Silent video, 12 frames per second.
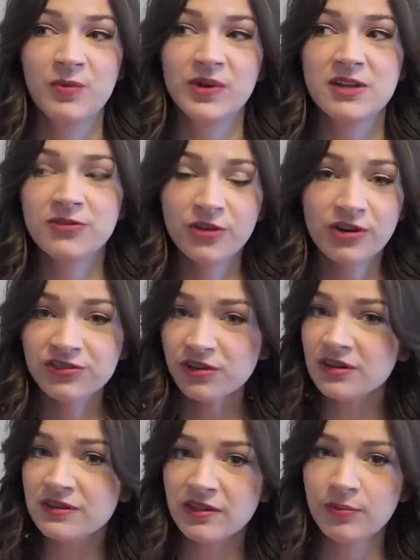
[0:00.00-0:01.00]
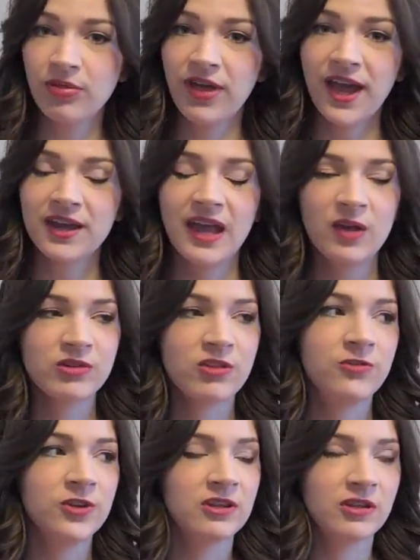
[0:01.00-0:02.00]
When I first started this plan, I
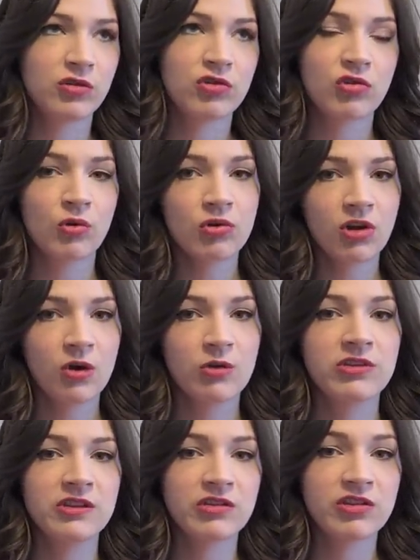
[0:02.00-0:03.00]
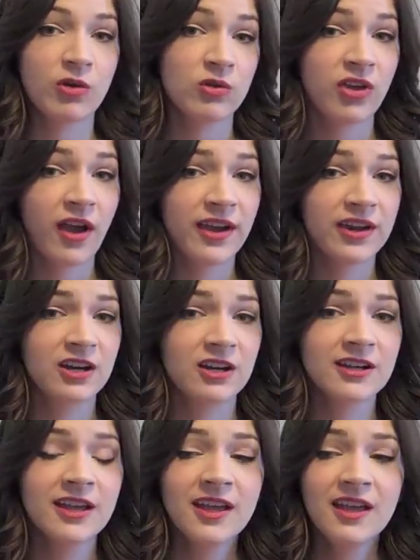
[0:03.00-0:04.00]
was feeling so gross and so
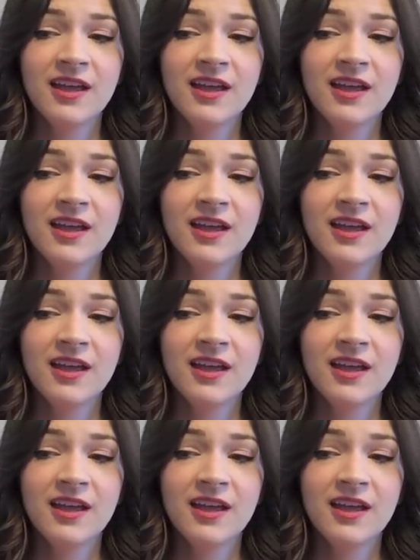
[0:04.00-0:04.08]
tired